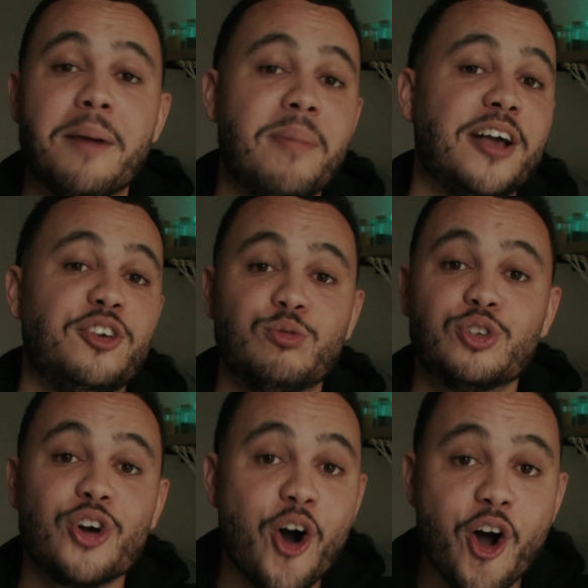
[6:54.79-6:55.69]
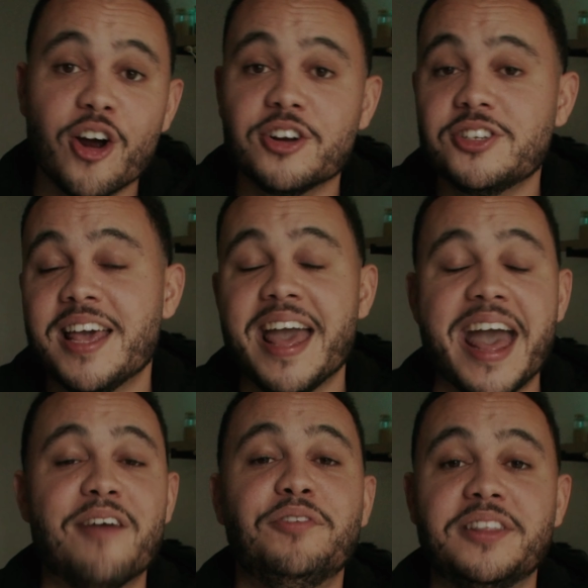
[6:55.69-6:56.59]
I buy used cars,
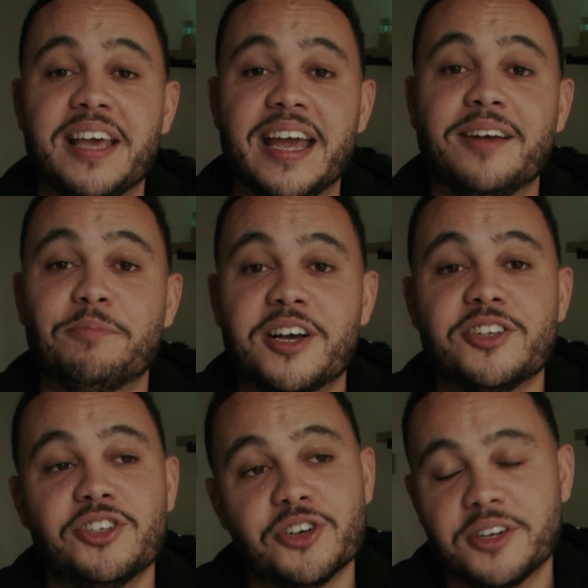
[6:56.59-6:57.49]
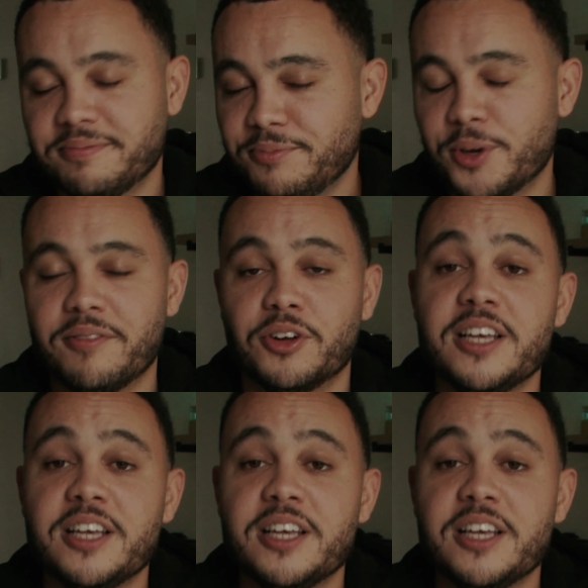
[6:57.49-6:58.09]
everything because it's gonna, whatever.